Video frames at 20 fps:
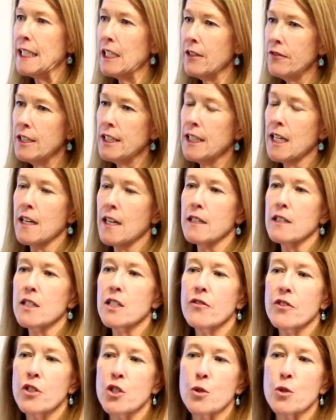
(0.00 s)
giving that
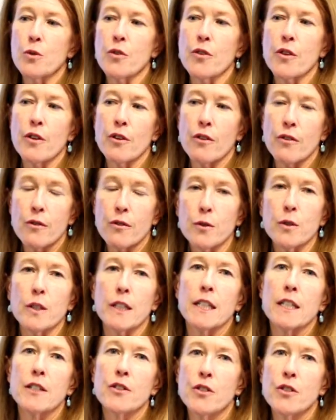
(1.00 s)
individual the
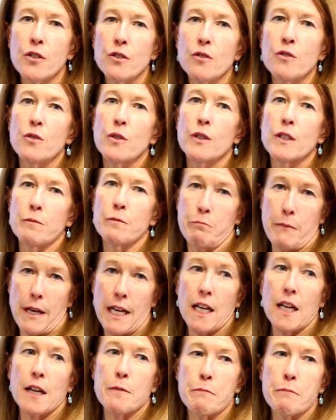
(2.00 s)
authority to
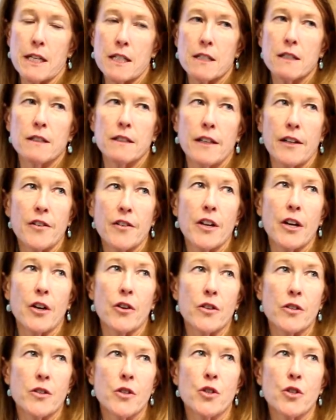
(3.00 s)
make mental health care
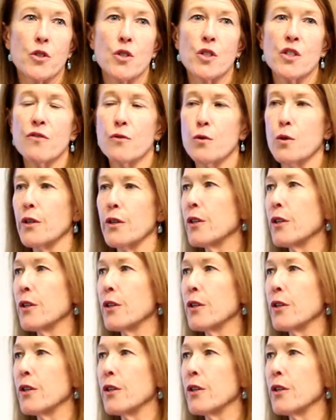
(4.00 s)
decisions for